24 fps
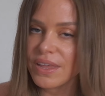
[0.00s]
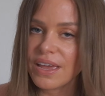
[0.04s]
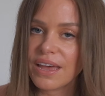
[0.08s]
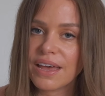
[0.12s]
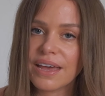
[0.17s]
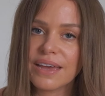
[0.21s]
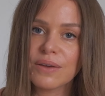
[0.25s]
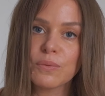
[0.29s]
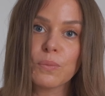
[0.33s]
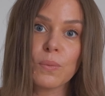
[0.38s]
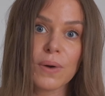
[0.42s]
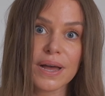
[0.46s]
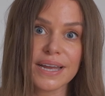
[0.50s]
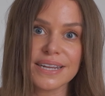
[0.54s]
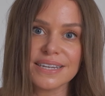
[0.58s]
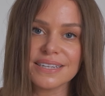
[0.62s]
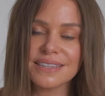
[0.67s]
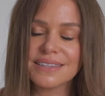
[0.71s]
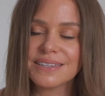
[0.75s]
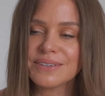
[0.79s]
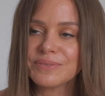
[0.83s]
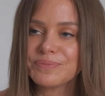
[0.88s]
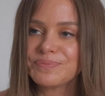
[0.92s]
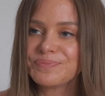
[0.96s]
I
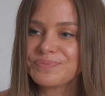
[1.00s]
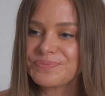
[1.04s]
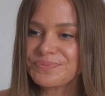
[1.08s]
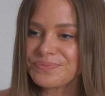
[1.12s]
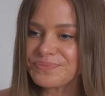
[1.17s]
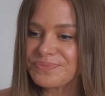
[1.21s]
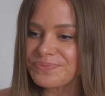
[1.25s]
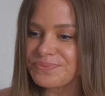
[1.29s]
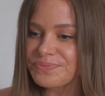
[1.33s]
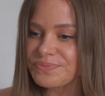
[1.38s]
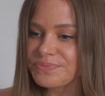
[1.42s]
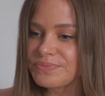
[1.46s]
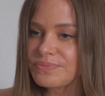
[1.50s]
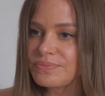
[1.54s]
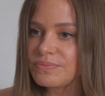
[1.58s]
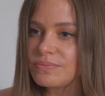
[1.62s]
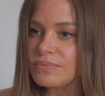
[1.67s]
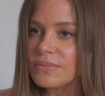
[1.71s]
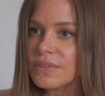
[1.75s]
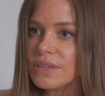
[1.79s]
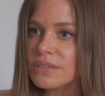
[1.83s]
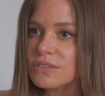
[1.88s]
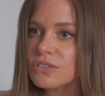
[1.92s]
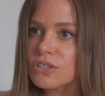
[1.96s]
whiten them.
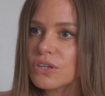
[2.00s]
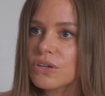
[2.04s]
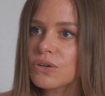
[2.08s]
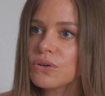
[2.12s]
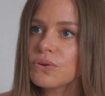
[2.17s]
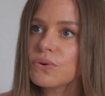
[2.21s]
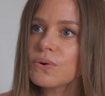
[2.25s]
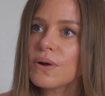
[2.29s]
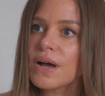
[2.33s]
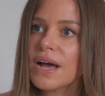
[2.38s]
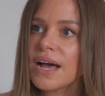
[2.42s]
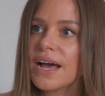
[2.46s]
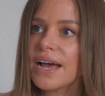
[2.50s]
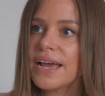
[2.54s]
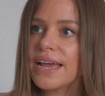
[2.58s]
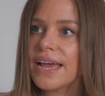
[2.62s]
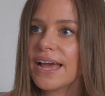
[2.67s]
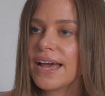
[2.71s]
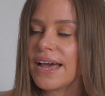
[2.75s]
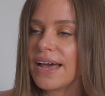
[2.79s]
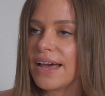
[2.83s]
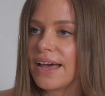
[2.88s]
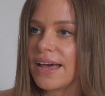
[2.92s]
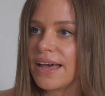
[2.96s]
So I
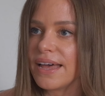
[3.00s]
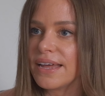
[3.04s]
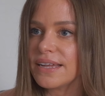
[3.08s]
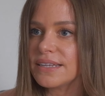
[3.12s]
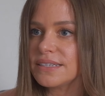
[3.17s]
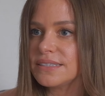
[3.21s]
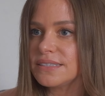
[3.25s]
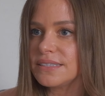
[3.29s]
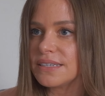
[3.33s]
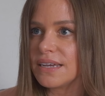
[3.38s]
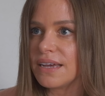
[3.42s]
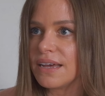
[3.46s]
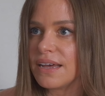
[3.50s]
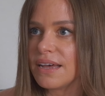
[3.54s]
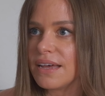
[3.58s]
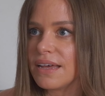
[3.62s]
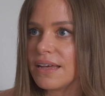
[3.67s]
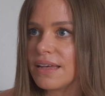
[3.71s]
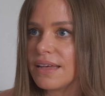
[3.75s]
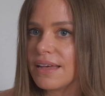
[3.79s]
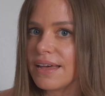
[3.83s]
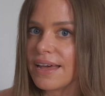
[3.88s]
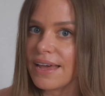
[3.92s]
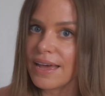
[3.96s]
had
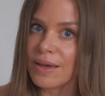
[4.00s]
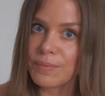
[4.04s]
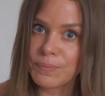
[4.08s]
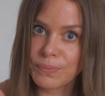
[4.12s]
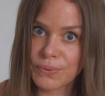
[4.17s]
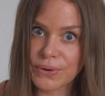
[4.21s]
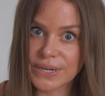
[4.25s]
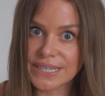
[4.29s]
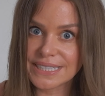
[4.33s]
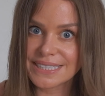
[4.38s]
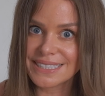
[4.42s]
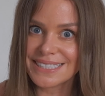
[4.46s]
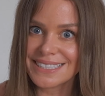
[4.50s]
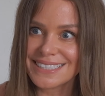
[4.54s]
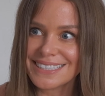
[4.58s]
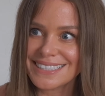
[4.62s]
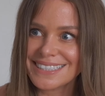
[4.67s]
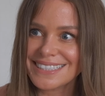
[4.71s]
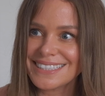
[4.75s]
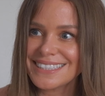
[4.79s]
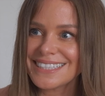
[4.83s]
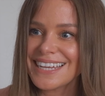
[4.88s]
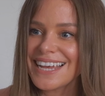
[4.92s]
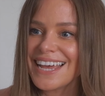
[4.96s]
uh, I had
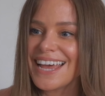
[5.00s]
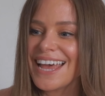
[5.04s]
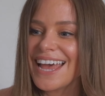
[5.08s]
braces,